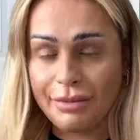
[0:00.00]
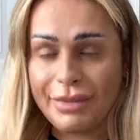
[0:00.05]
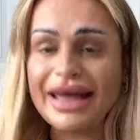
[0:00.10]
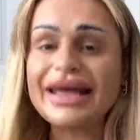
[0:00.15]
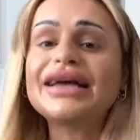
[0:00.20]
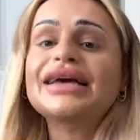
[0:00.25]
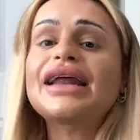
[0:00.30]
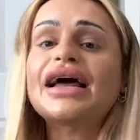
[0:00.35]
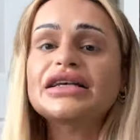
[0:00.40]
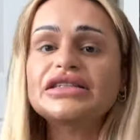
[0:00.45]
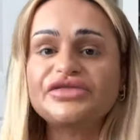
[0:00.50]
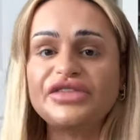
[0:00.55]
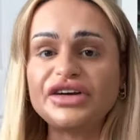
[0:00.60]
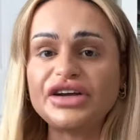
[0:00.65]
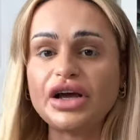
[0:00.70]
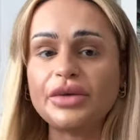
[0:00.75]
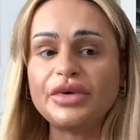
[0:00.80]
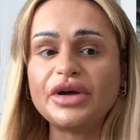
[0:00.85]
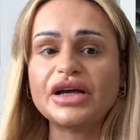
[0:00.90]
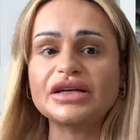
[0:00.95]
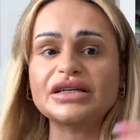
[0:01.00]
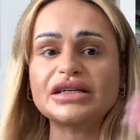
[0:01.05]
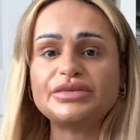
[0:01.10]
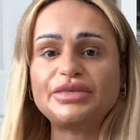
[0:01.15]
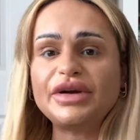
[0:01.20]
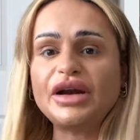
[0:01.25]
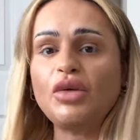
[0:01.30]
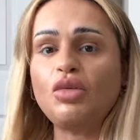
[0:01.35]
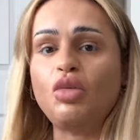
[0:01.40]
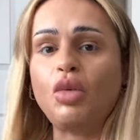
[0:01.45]
make a nice video because it's
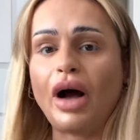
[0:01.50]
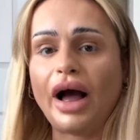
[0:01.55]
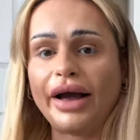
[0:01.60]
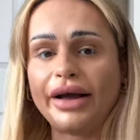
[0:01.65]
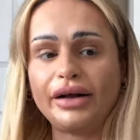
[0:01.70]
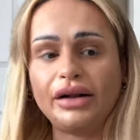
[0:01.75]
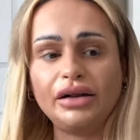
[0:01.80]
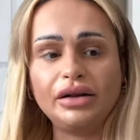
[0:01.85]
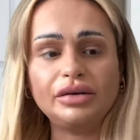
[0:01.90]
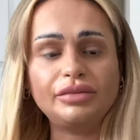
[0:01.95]
been a while.